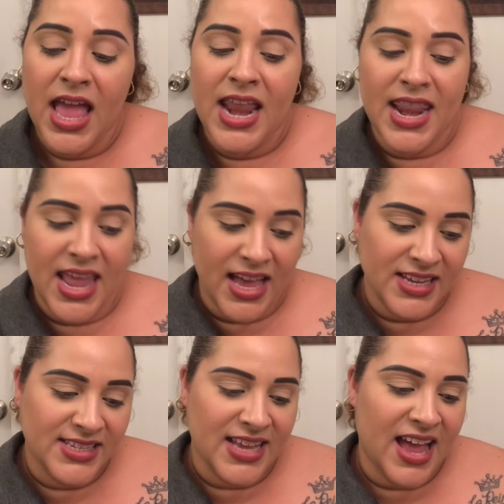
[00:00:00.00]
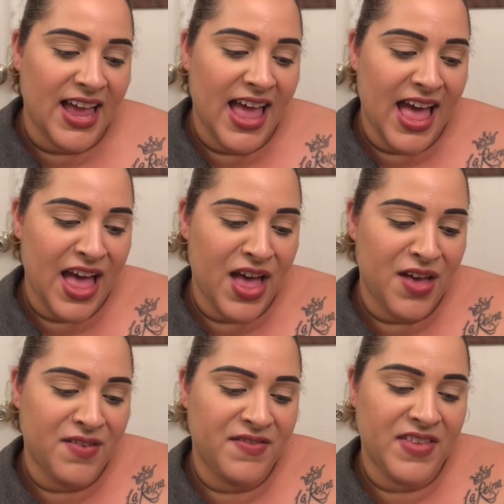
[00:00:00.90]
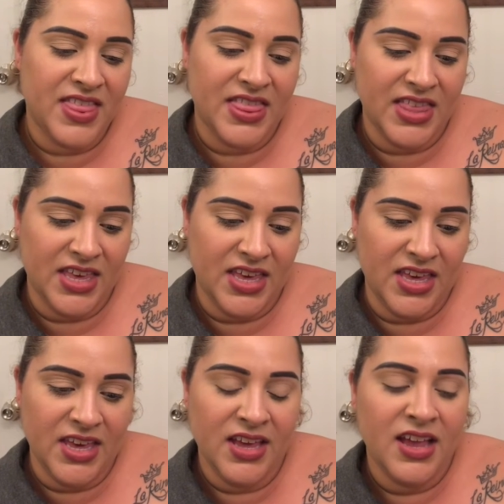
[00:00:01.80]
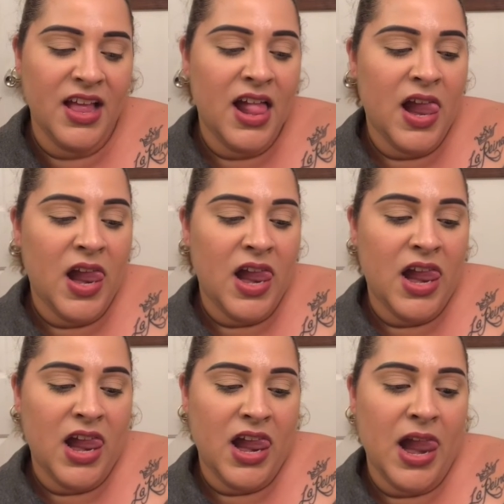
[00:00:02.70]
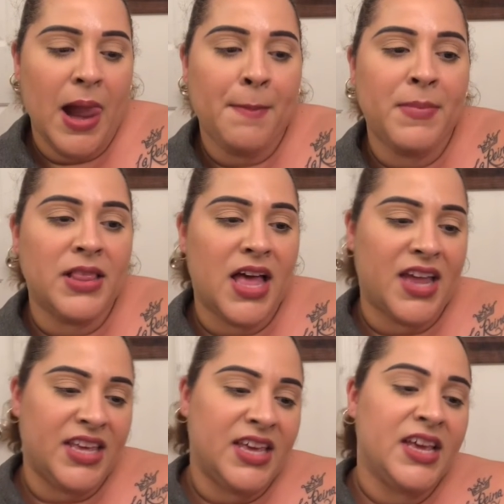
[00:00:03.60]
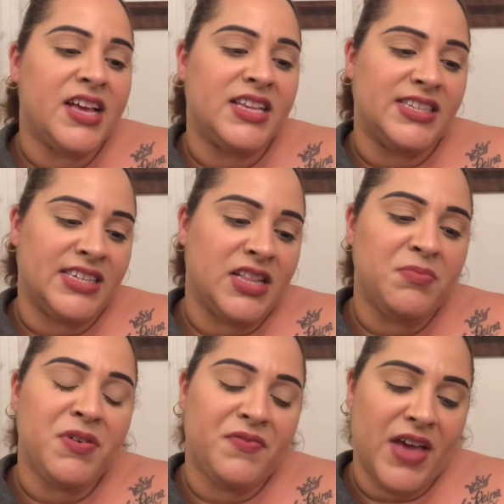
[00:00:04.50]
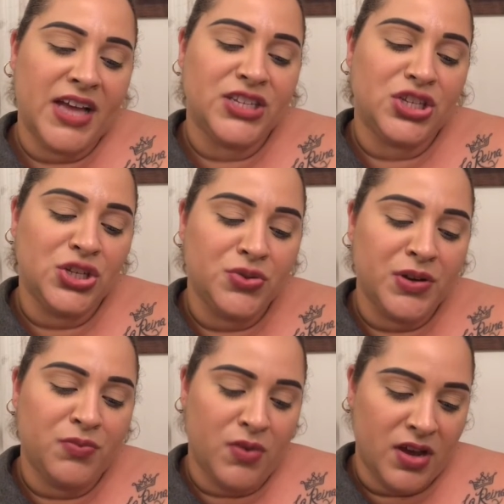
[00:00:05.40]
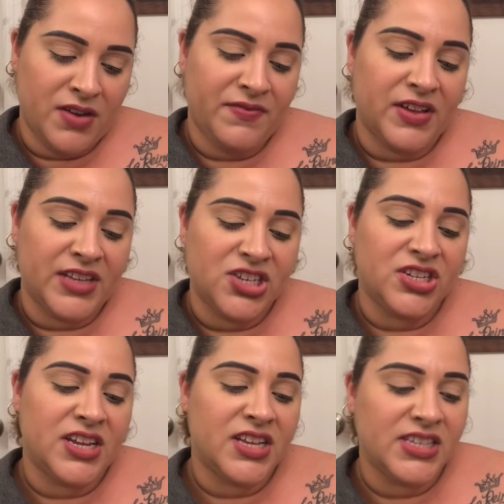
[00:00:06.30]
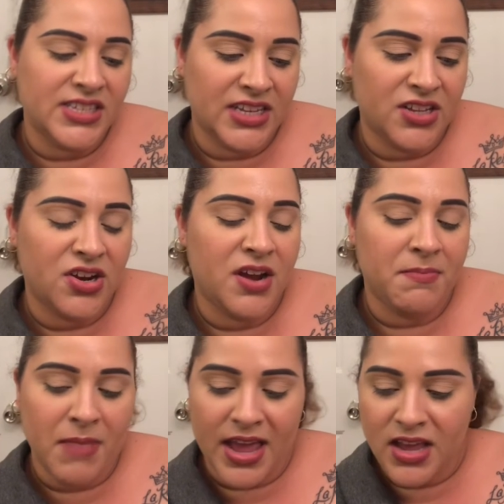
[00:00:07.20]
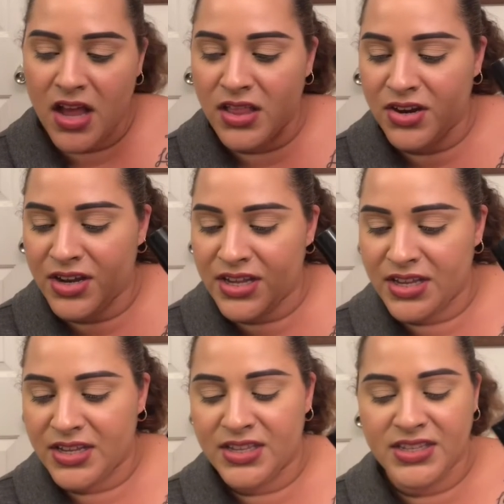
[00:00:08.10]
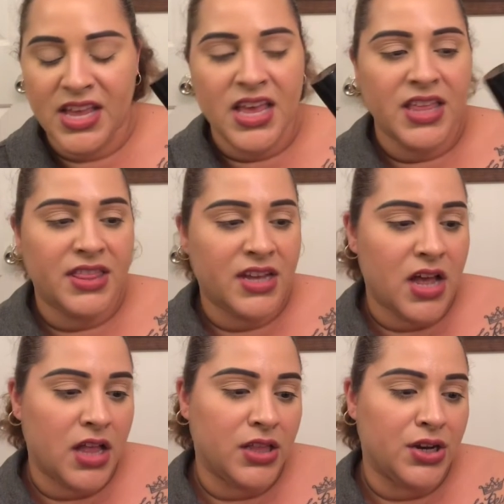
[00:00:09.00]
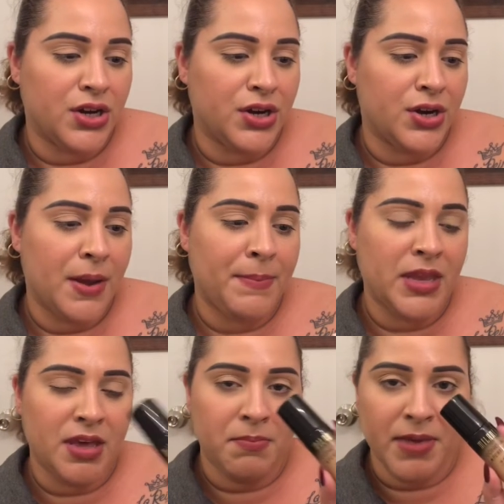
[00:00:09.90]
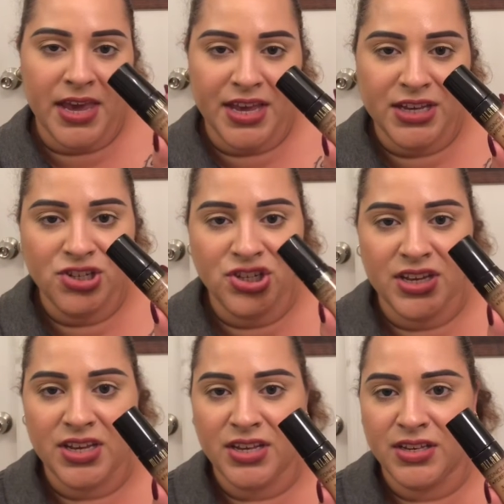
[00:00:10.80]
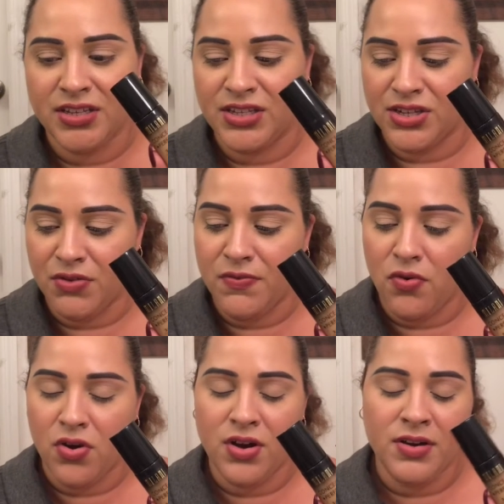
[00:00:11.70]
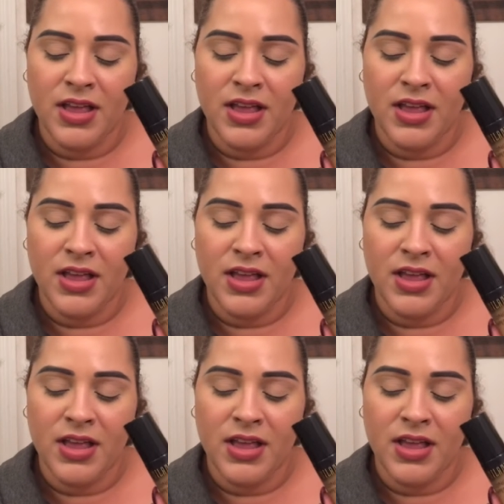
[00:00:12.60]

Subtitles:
Next, I have the Milani Conceal and Perfect 2-in-1 foundation and concealer. My color is the color medium beige in 04.